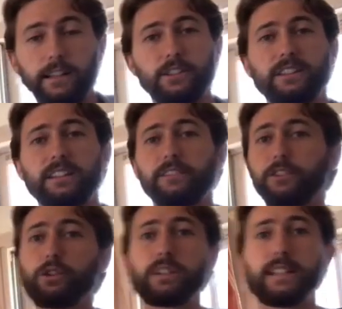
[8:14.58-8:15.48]
you can think of a
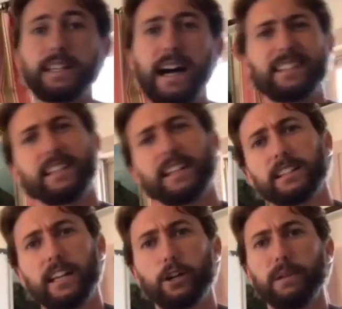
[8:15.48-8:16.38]
nucleotide as like a
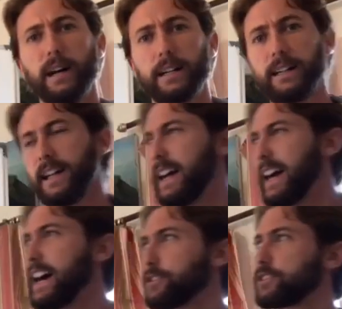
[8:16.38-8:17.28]
Lego block.
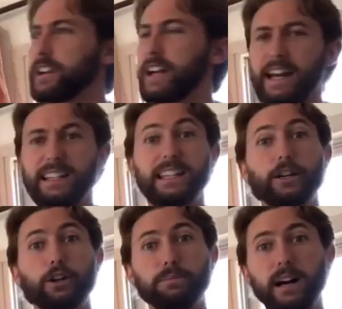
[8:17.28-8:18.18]
As you start adding Lego
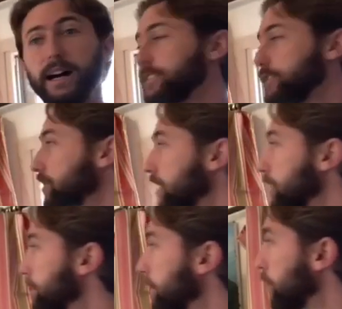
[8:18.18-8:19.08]
blocks, you start to
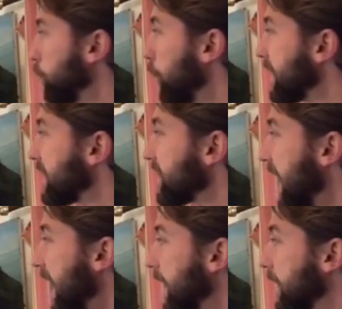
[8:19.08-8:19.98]
build one
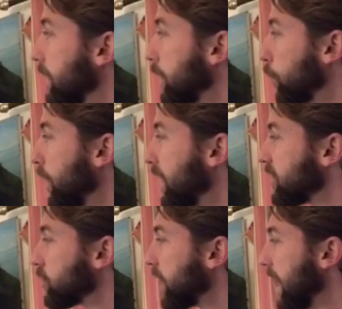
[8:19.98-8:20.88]
side or one
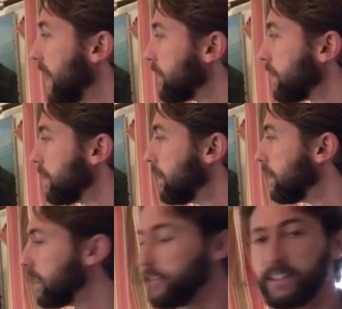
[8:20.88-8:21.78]
strand
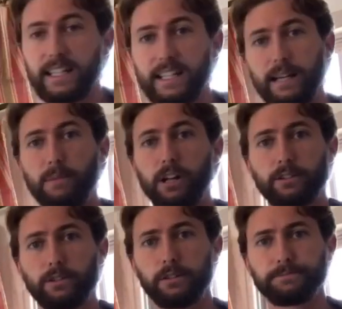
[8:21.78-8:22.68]
of a DNA
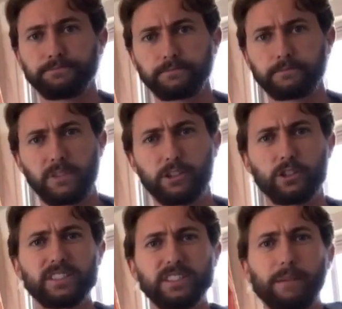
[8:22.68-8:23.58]
molecule. So let's
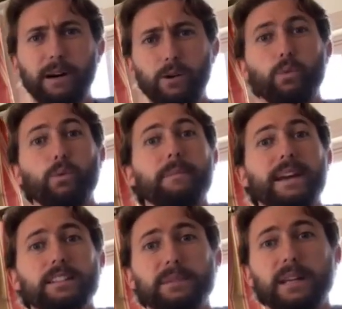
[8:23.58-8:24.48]
talk about what makes
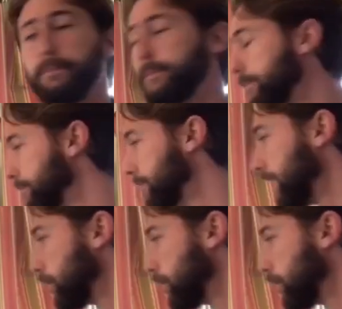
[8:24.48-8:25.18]
up that Lego